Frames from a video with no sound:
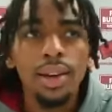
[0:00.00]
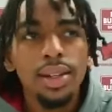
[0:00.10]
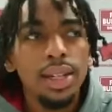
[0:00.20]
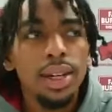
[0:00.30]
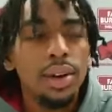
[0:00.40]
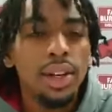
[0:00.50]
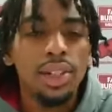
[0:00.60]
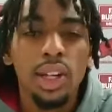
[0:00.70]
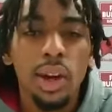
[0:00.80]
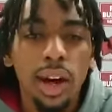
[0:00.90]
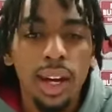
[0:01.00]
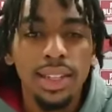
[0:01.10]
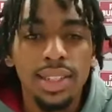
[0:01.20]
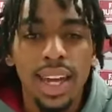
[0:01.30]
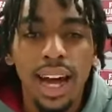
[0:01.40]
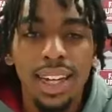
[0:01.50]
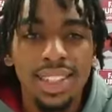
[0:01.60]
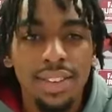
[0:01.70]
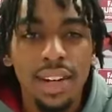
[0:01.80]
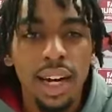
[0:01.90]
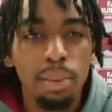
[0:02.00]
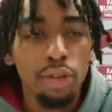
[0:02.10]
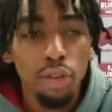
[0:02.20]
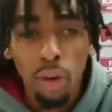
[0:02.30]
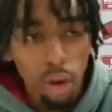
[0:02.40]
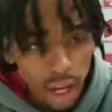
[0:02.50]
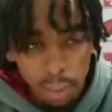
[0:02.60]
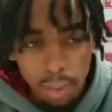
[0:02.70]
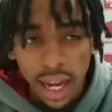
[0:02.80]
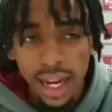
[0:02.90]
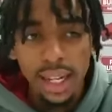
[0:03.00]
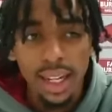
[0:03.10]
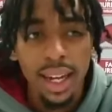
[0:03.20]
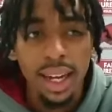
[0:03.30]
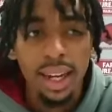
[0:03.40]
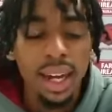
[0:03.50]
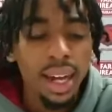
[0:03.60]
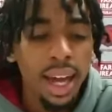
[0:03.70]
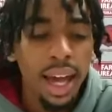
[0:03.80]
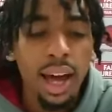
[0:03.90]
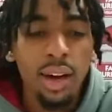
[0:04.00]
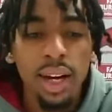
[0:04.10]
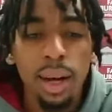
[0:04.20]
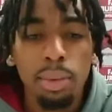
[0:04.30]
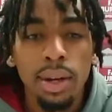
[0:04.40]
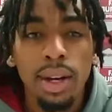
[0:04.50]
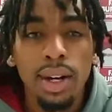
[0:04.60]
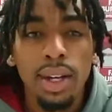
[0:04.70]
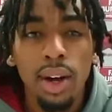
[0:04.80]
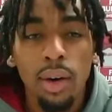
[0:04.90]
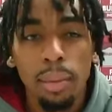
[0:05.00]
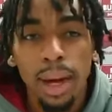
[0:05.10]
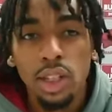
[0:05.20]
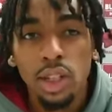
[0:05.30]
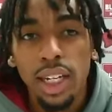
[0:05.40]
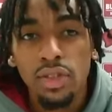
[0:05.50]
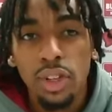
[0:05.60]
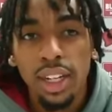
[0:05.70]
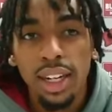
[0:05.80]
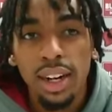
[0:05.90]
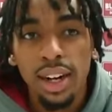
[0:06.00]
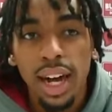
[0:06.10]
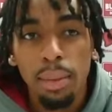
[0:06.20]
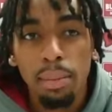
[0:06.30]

You know, there's a long list of guys that have done it before, and I'm glad that they held it up here, you know, in my transfer year and not